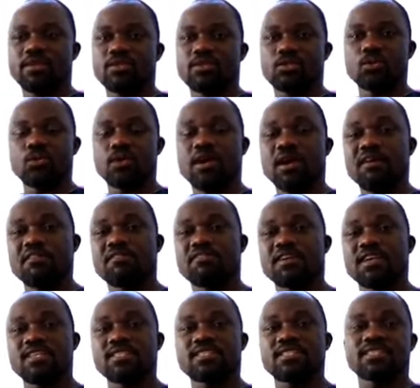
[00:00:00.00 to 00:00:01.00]
to have
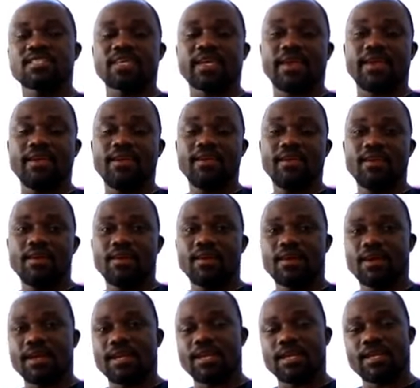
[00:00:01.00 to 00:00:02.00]
a say
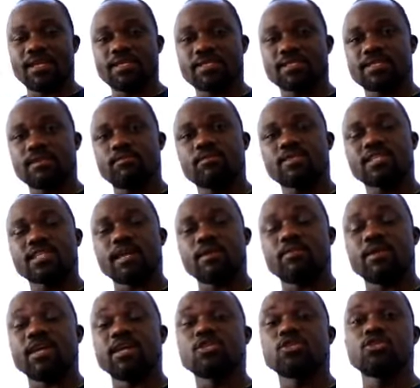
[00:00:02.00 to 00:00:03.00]
and at the same
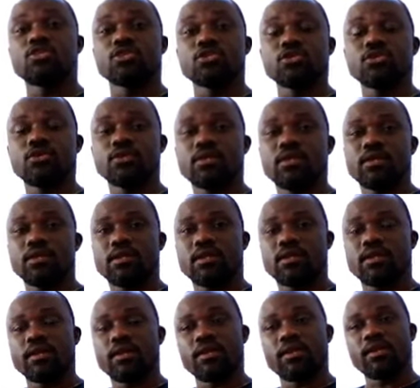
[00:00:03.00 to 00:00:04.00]
time a do
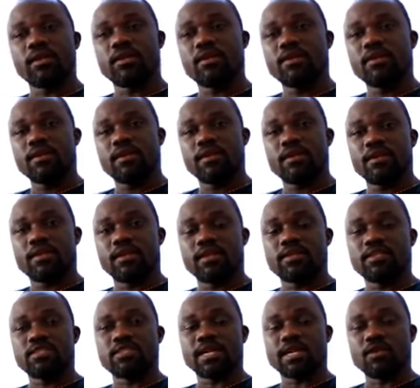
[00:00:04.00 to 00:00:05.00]
in
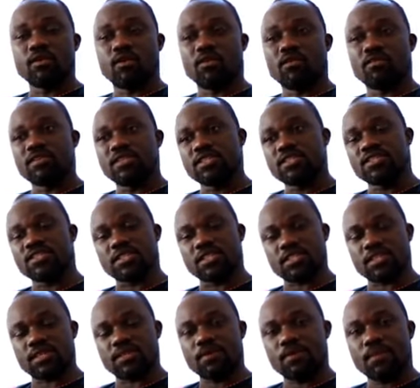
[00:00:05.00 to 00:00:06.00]
the journey of this
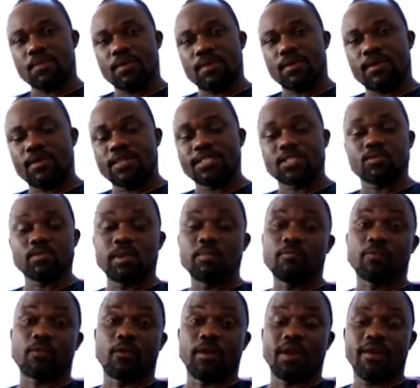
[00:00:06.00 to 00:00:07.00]
city. It's my
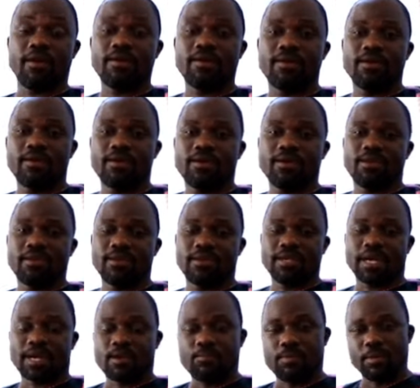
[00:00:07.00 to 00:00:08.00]
prayer,
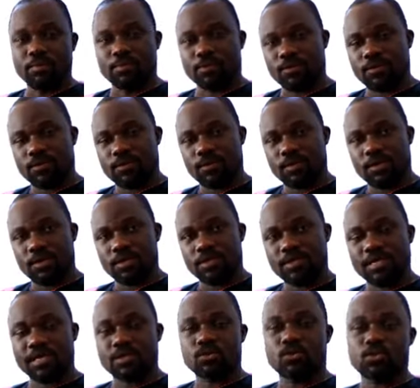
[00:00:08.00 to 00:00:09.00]
young people,
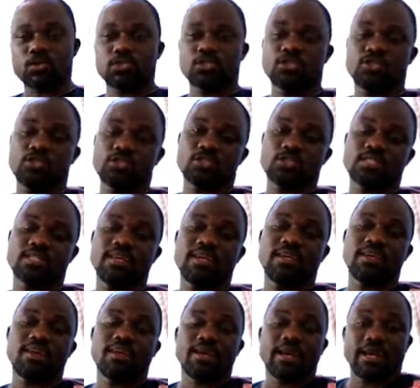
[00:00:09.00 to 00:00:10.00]
that constitutes
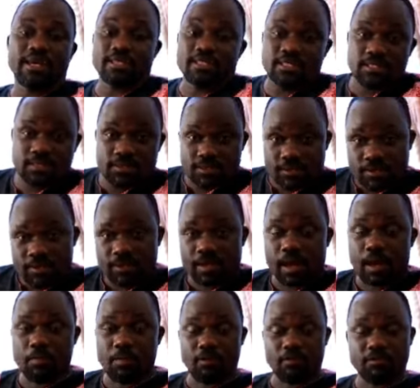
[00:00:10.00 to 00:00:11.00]
the highest
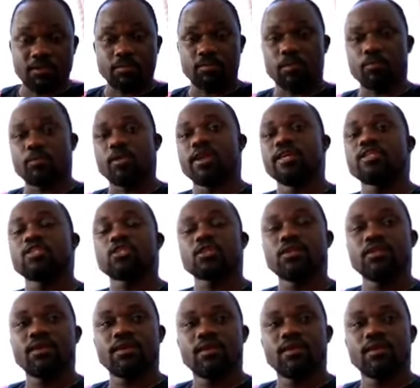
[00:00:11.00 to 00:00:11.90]
number of the population,